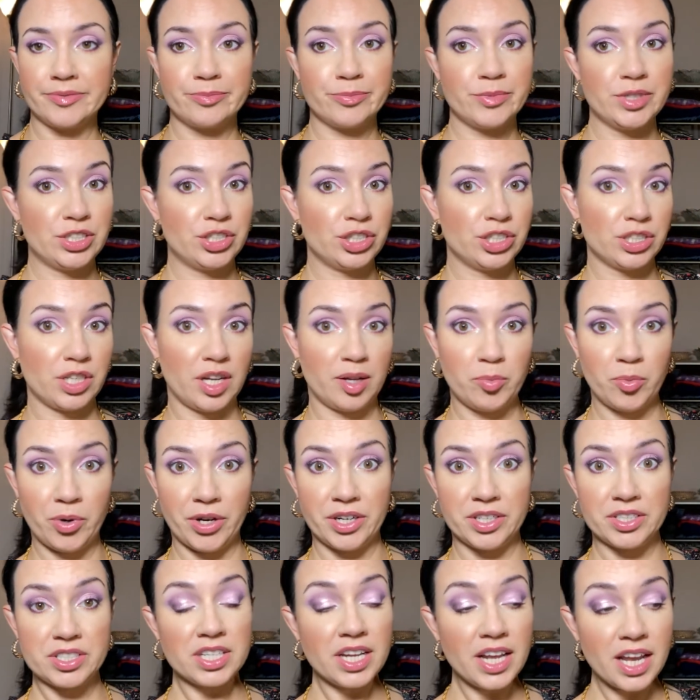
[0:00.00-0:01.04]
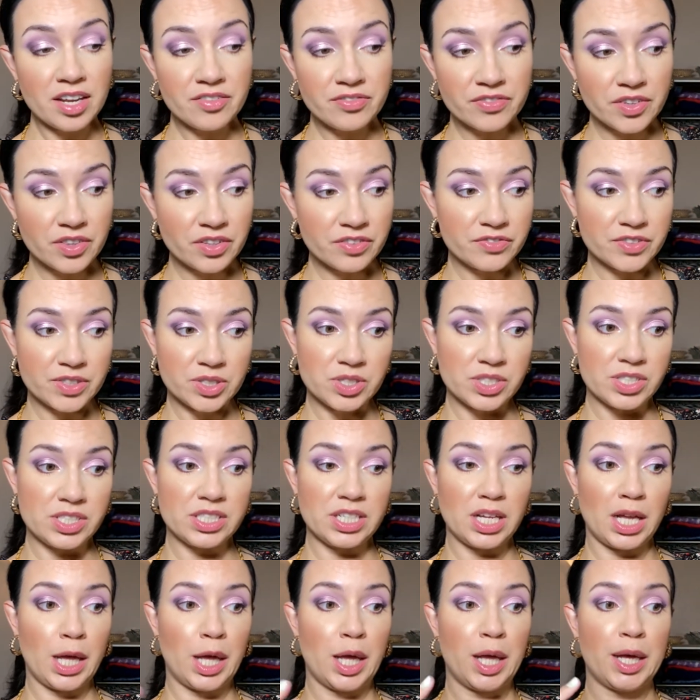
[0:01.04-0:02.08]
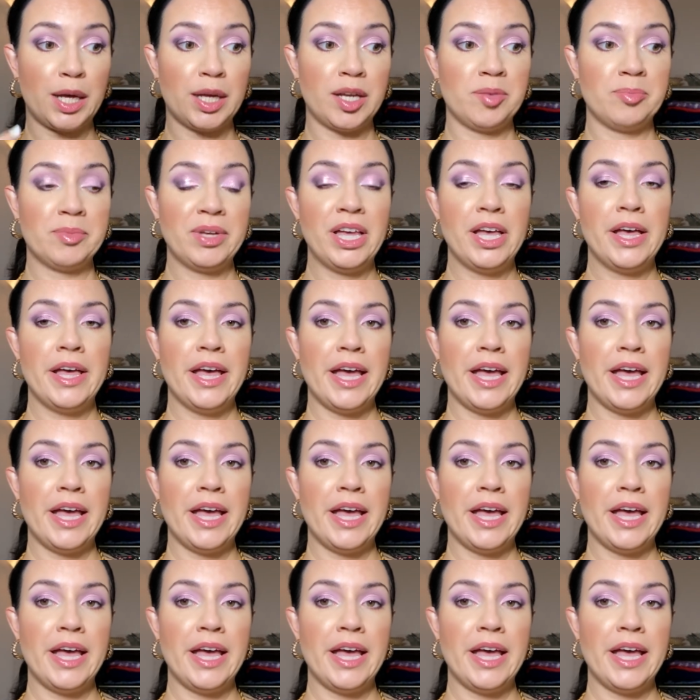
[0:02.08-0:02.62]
which I'm wearing today for the first time.